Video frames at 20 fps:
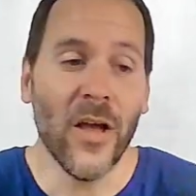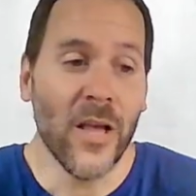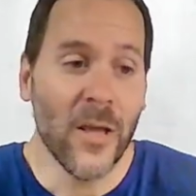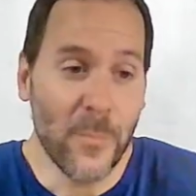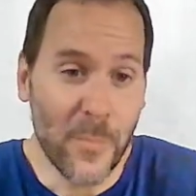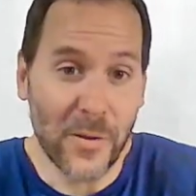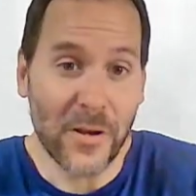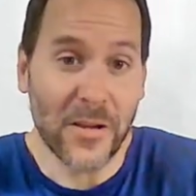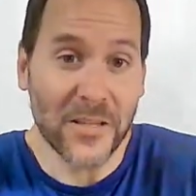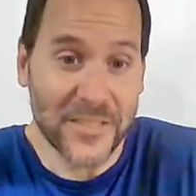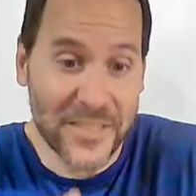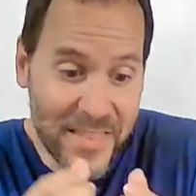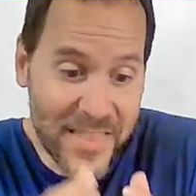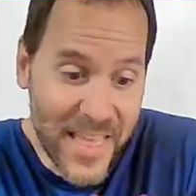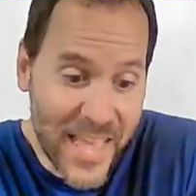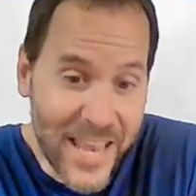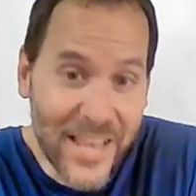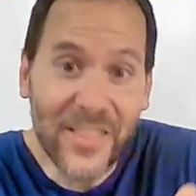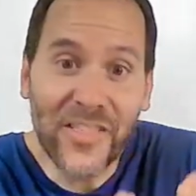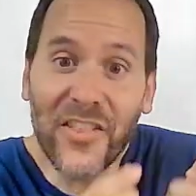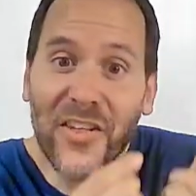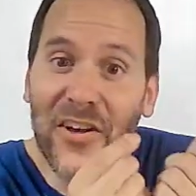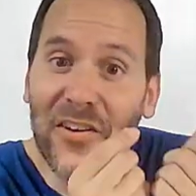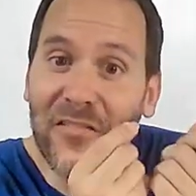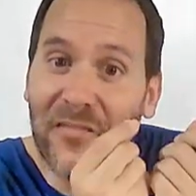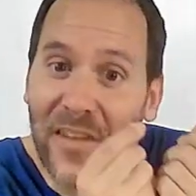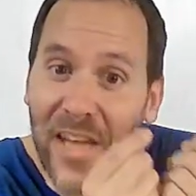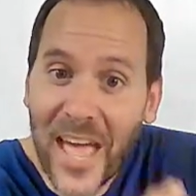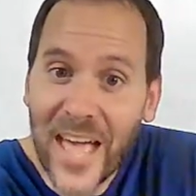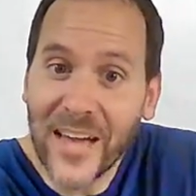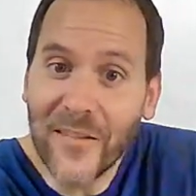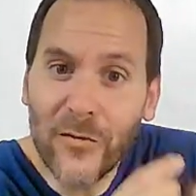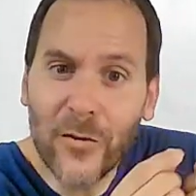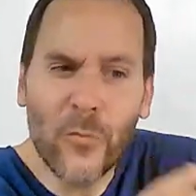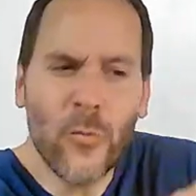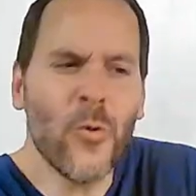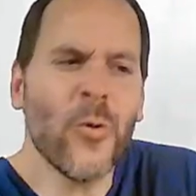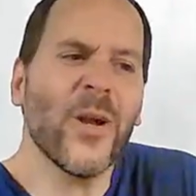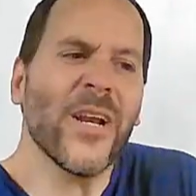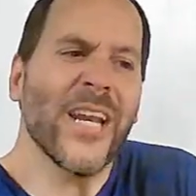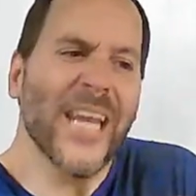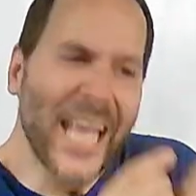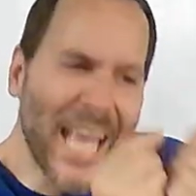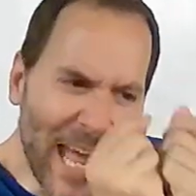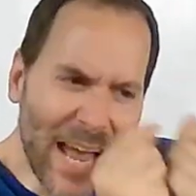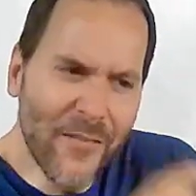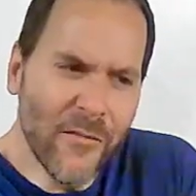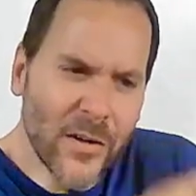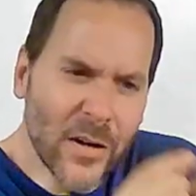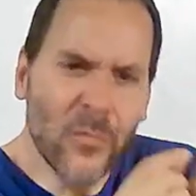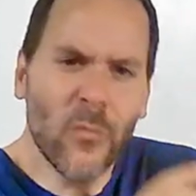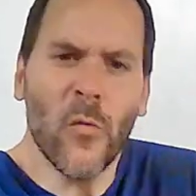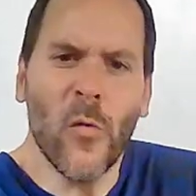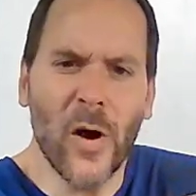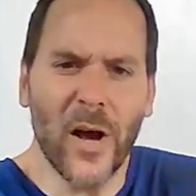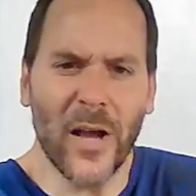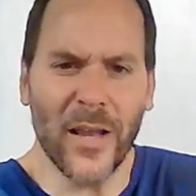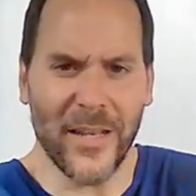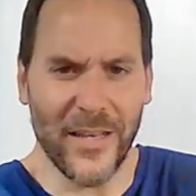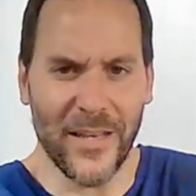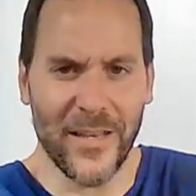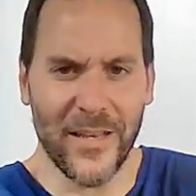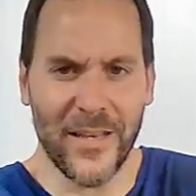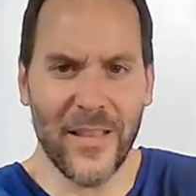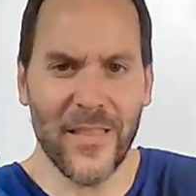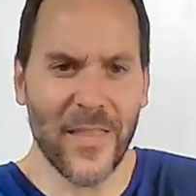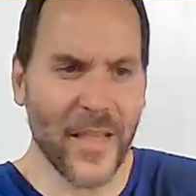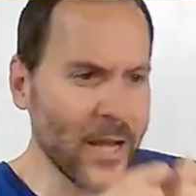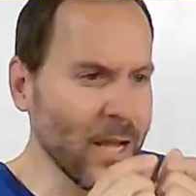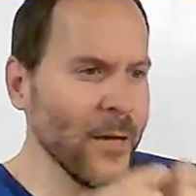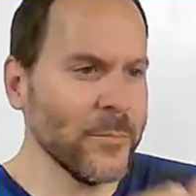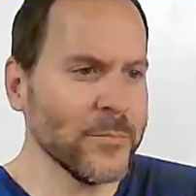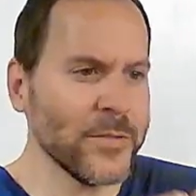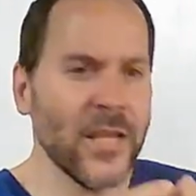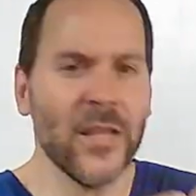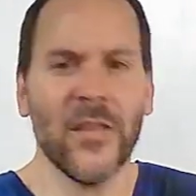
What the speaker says: because they love everyone that comes into